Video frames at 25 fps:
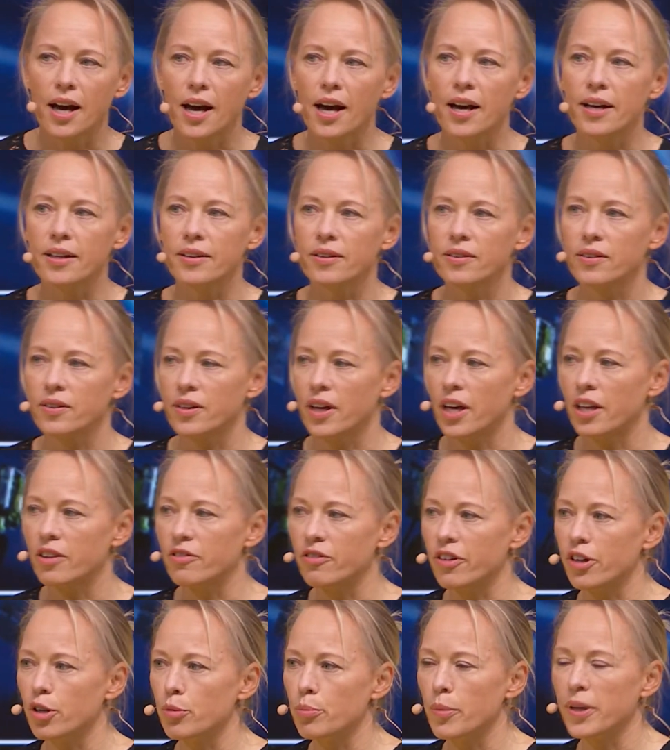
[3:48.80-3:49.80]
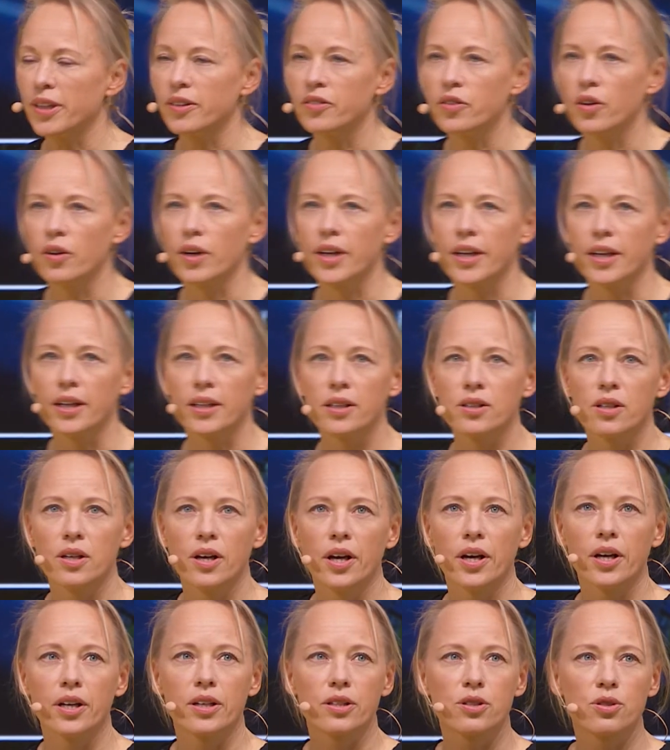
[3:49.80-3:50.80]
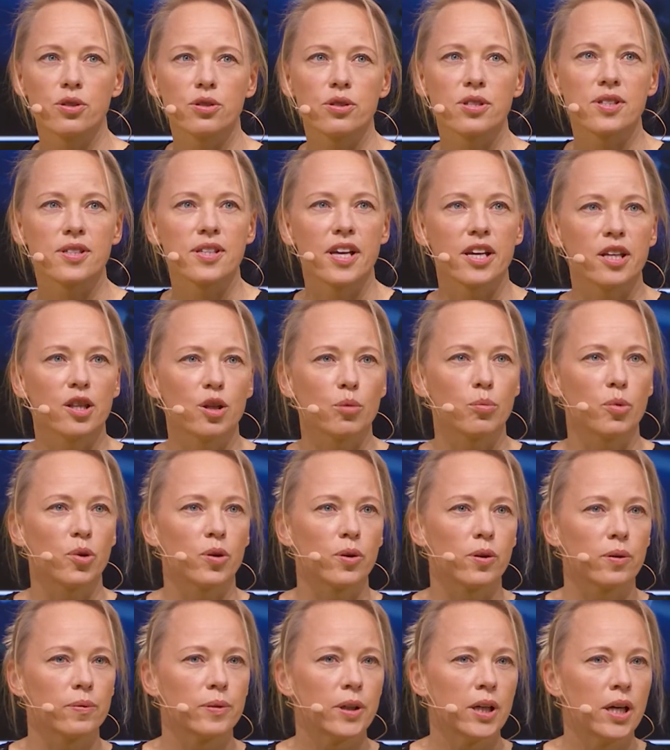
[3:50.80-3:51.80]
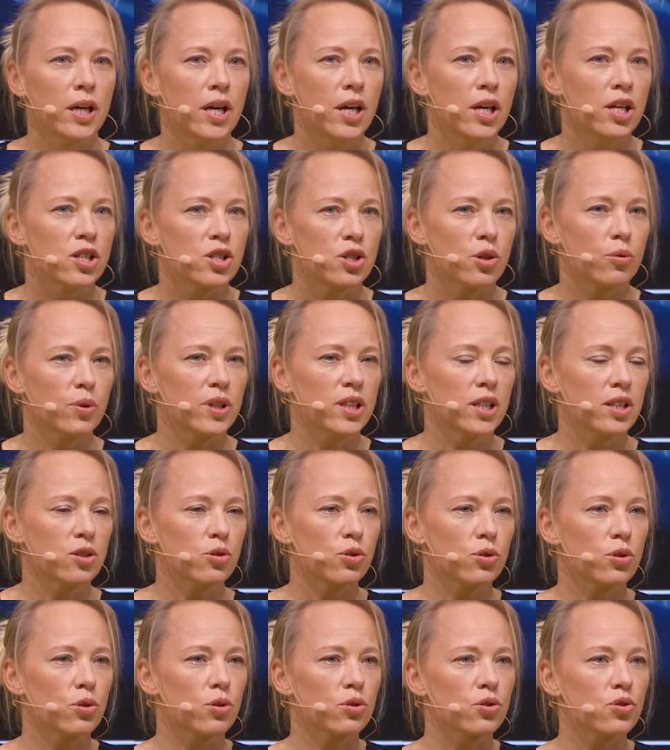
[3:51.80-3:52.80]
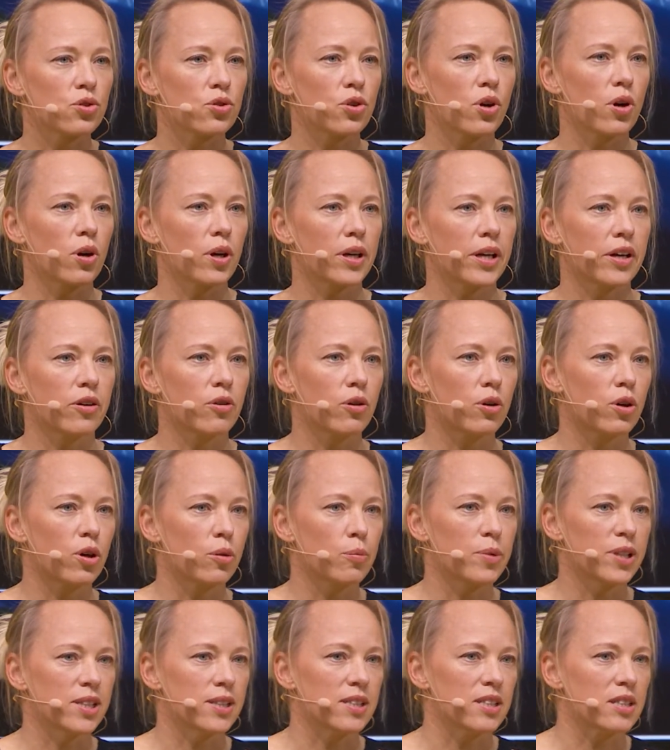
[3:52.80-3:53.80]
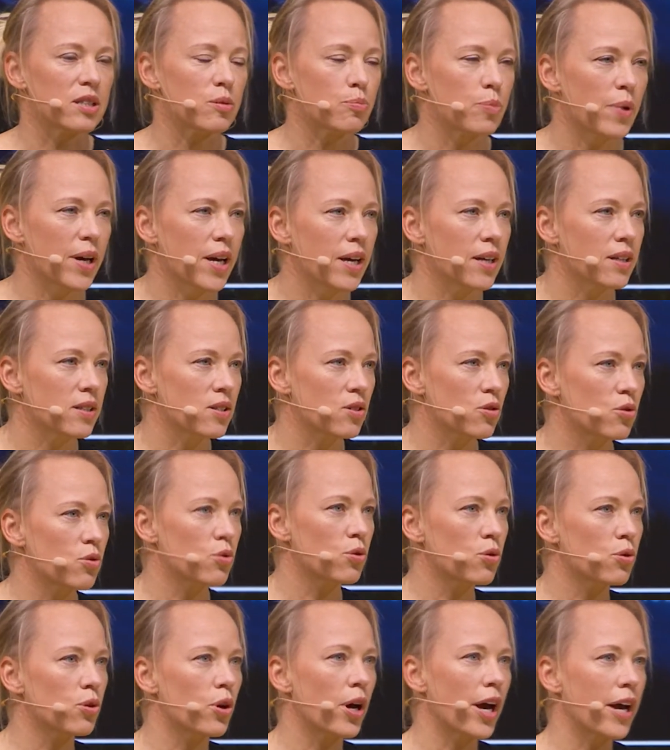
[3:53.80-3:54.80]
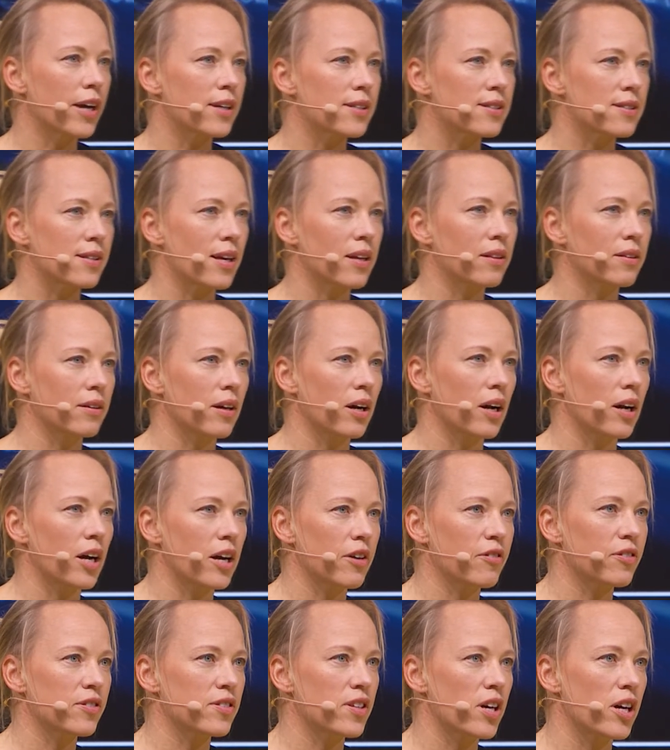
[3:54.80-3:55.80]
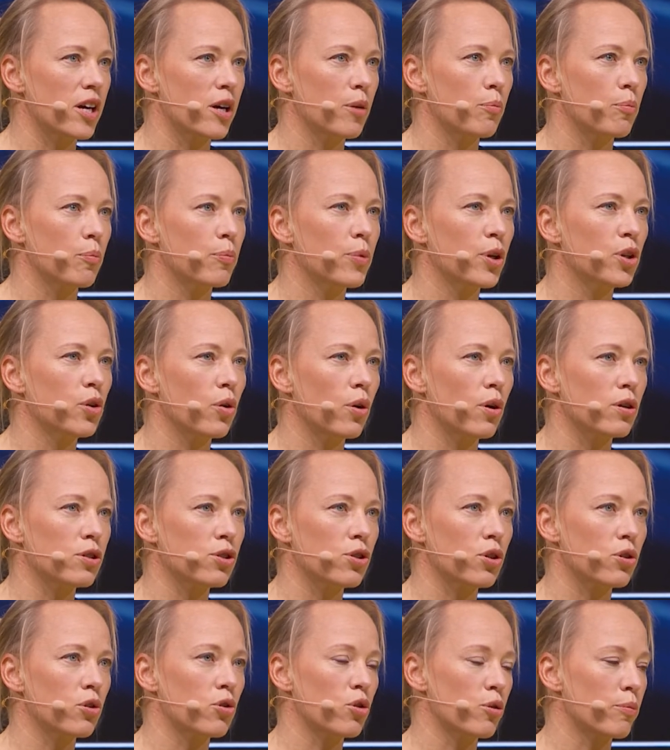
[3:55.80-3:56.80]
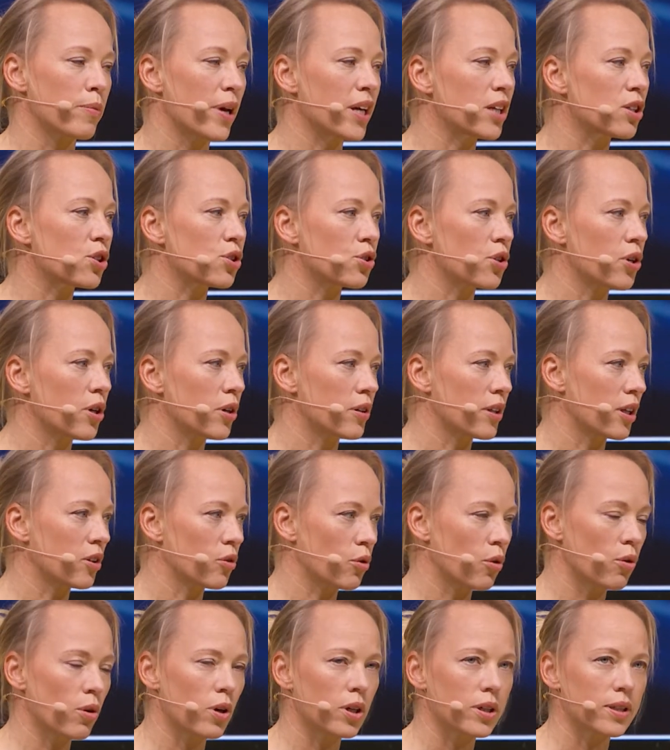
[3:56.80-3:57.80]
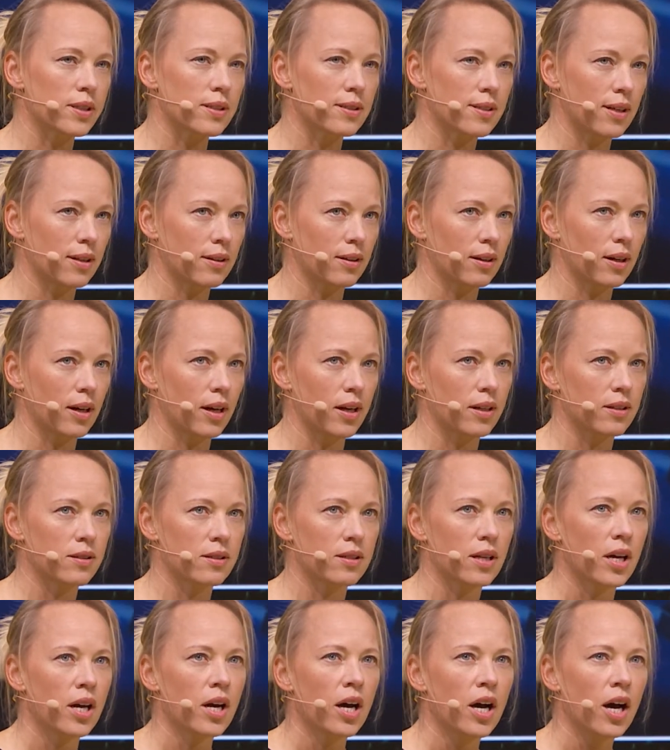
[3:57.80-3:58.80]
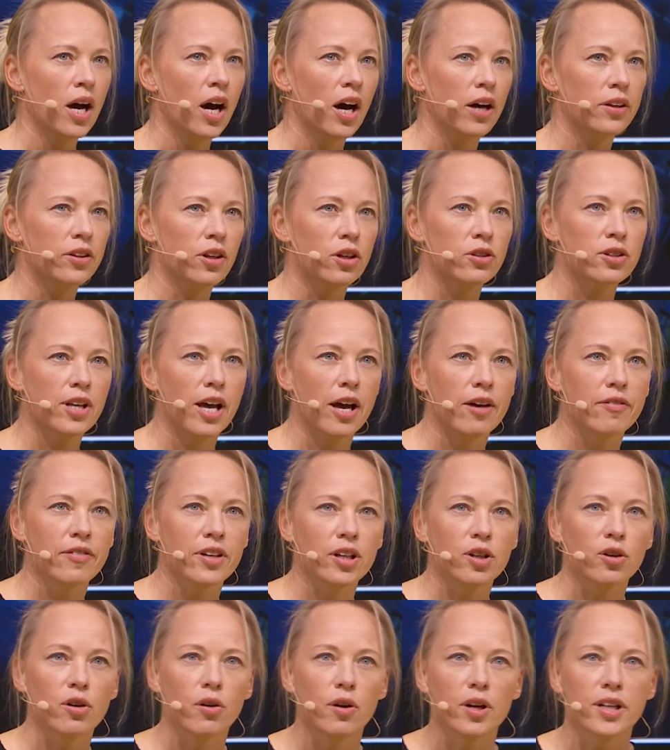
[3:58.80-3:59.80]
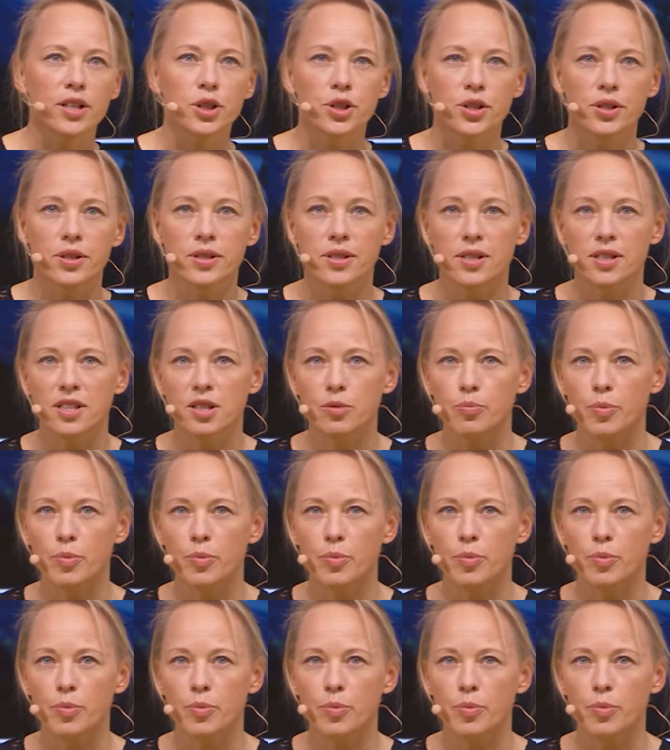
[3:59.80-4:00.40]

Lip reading: and environmentally sustainable. So we need to control their orbit in space to extend their lifetime, but also to make sure that all these satellites are not having collisions in